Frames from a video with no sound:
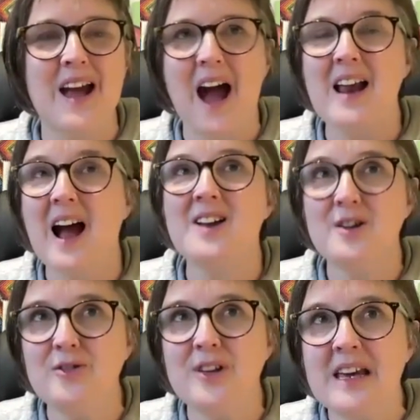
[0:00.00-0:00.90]
I
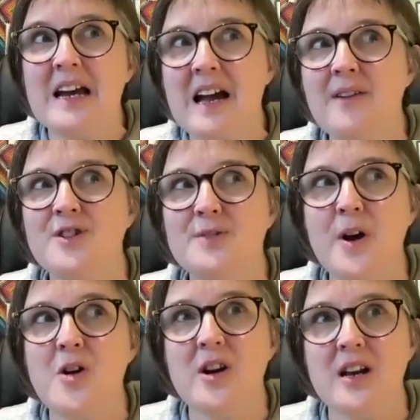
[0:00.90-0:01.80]
don't think I have
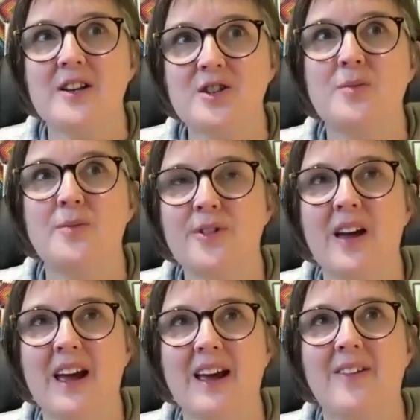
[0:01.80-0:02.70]
spoken at
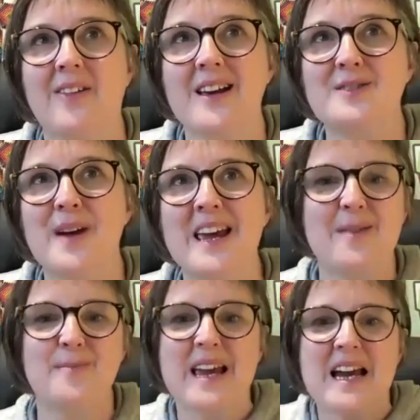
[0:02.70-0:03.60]
something that's
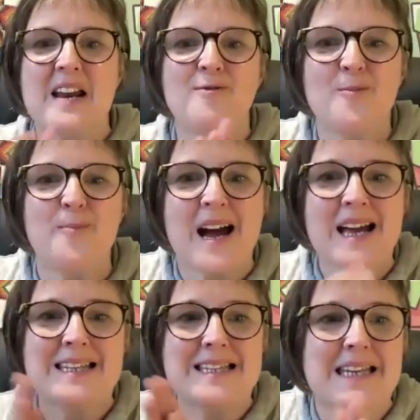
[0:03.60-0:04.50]
making me kind of rub my
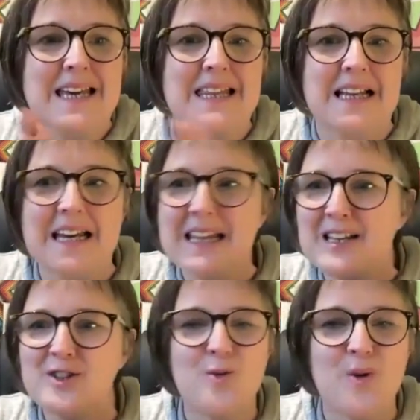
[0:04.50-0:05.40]
hands together like
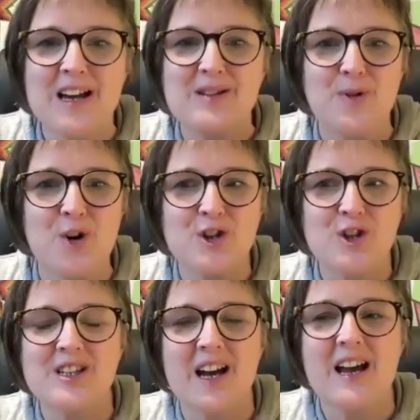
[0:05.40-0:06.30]
this quite as much,
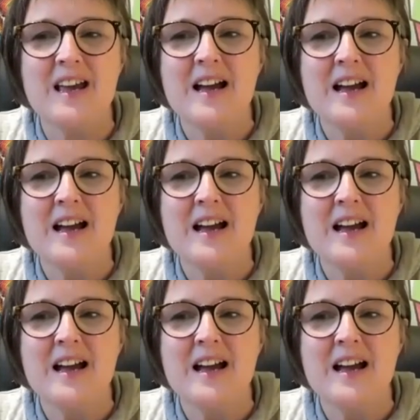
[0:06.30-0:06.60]
because I